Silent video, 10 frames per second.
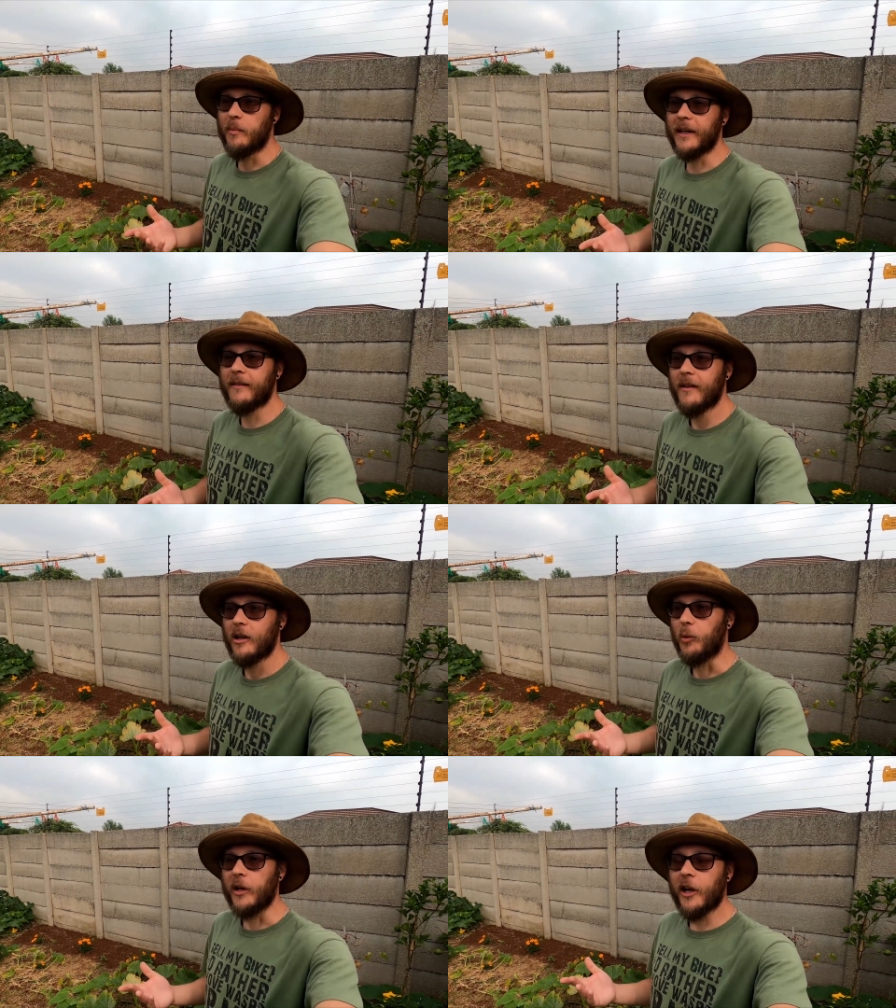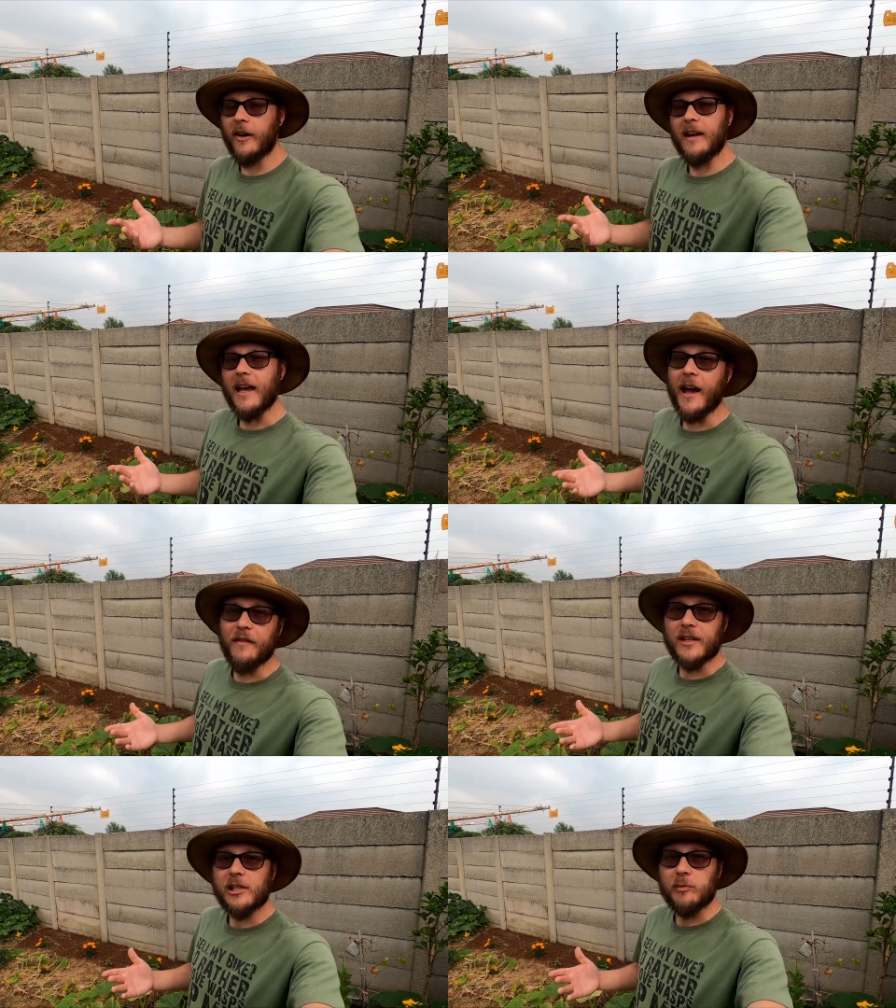but we don't really
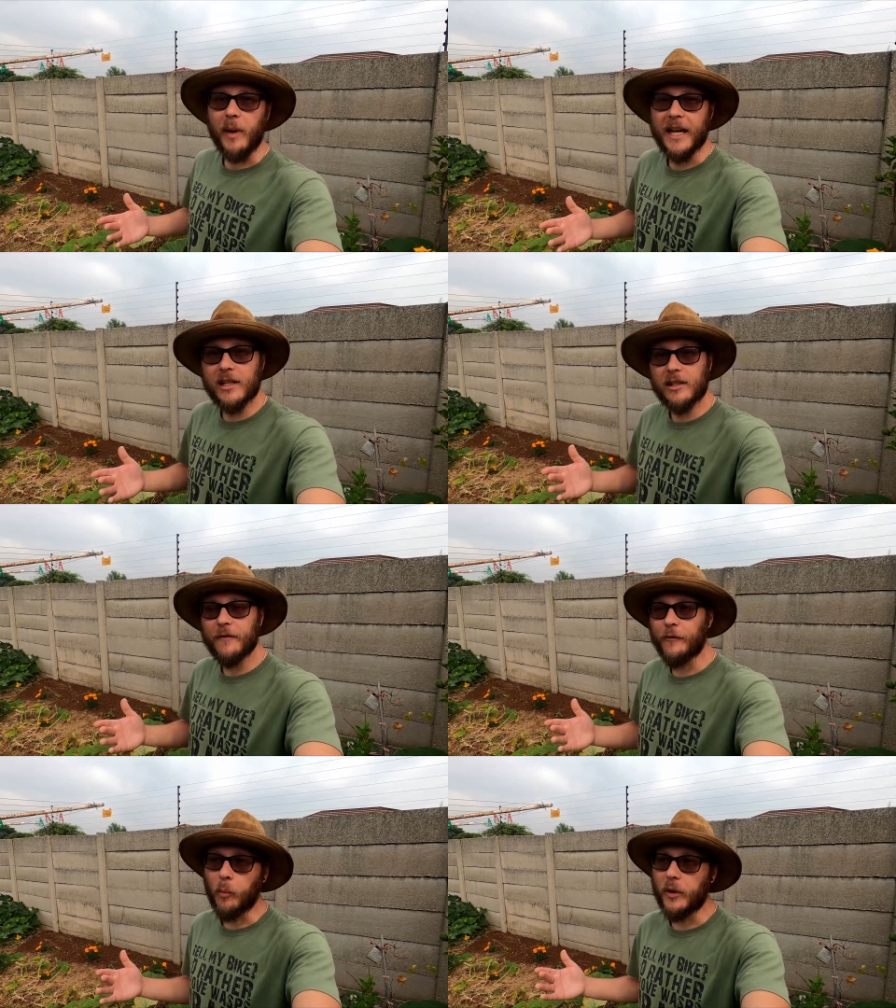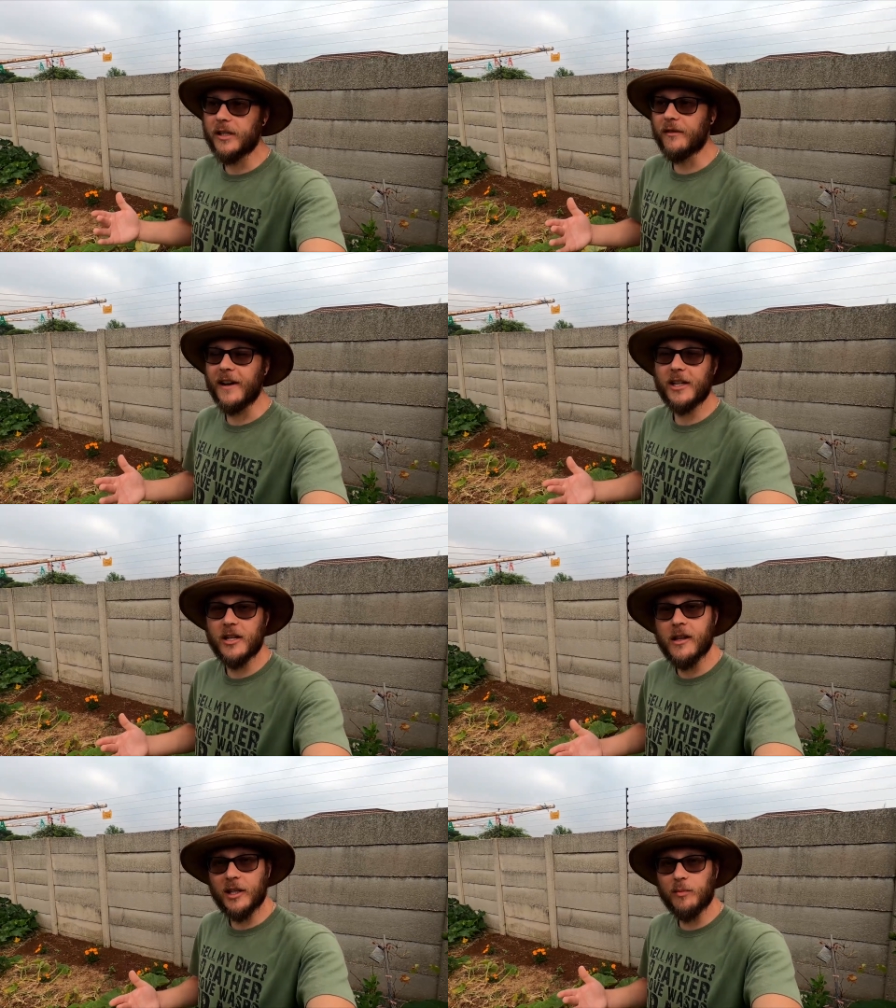have the space for
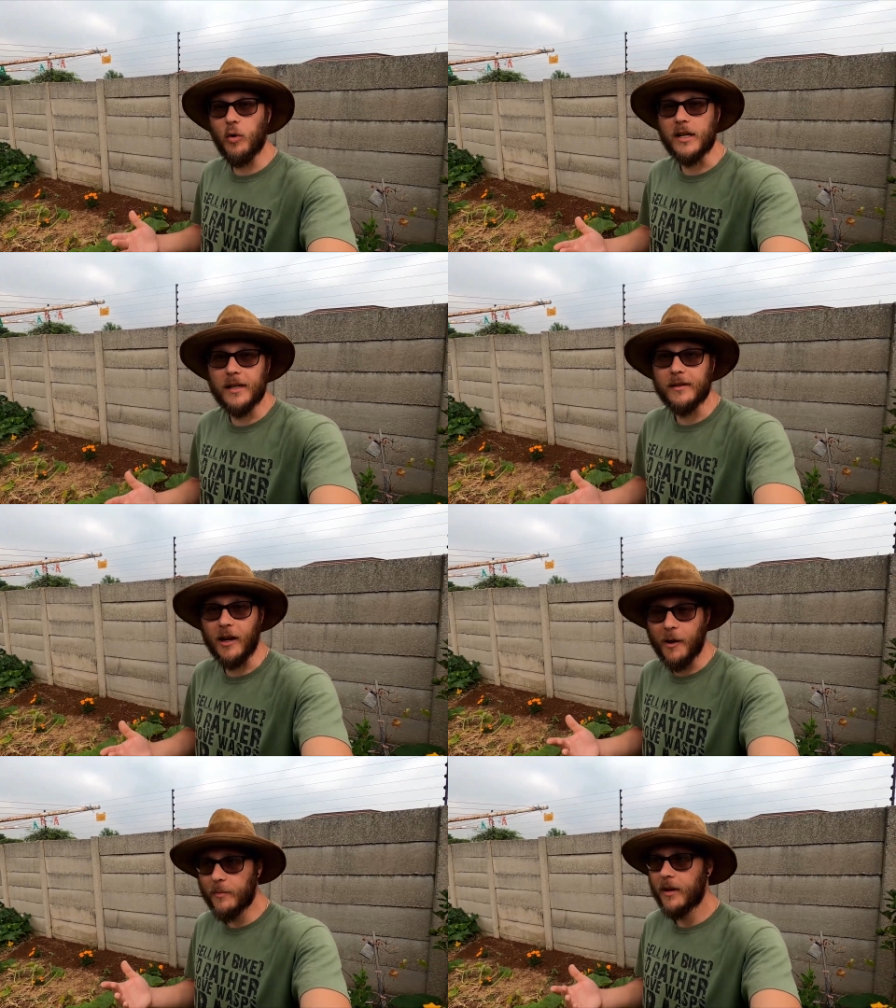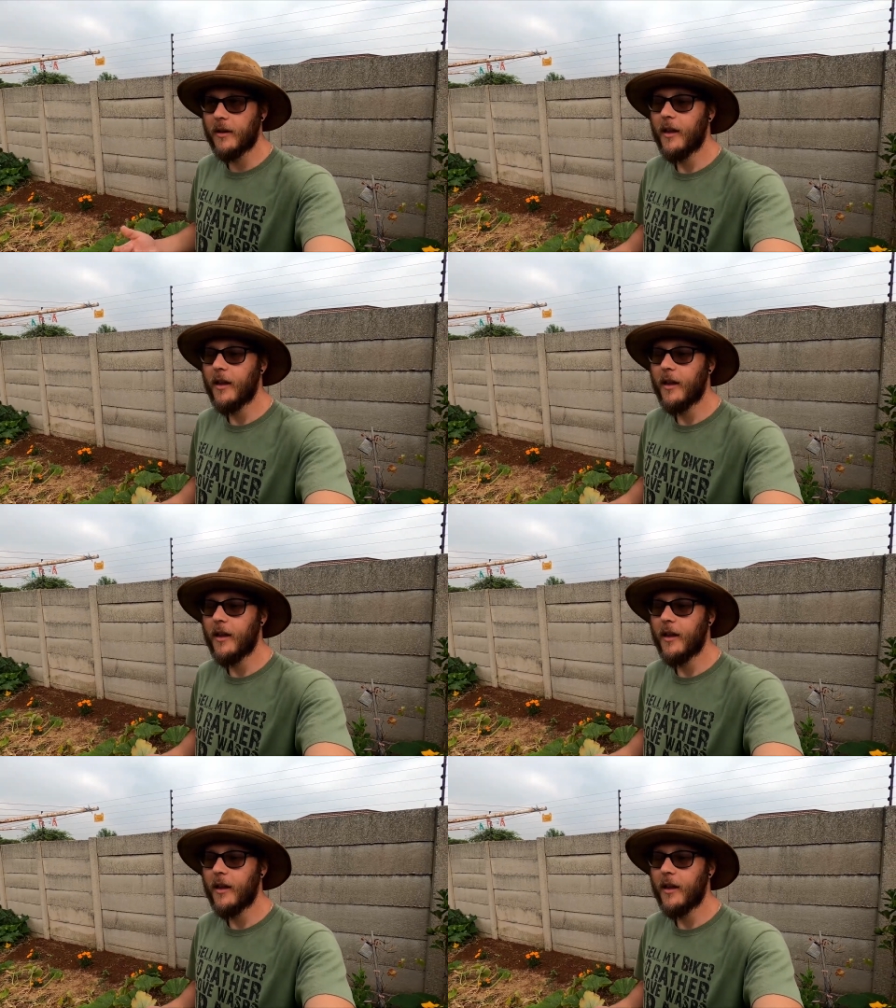preservation at this point in time.